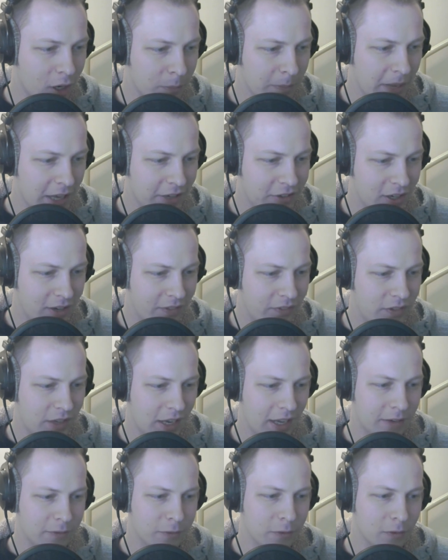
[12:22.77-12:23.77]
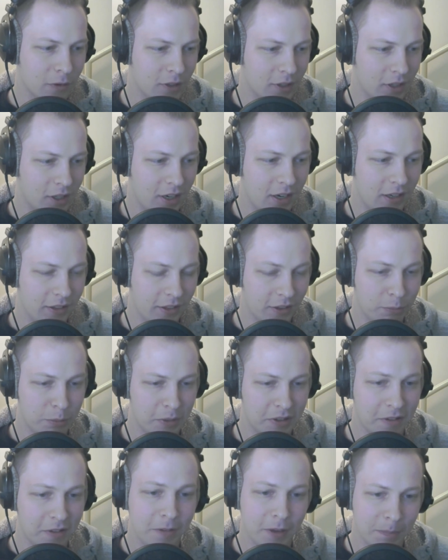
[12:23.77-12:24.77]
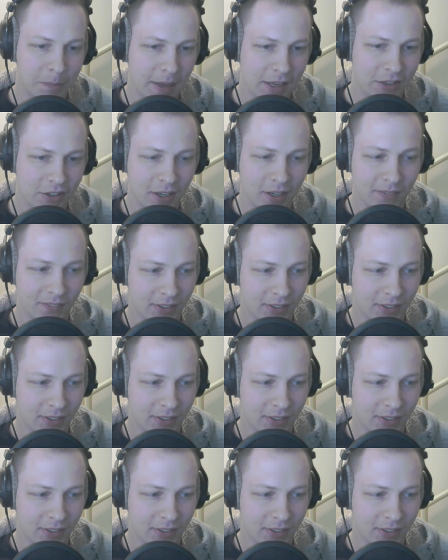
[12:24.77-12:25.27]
matchups and for the specific matchup.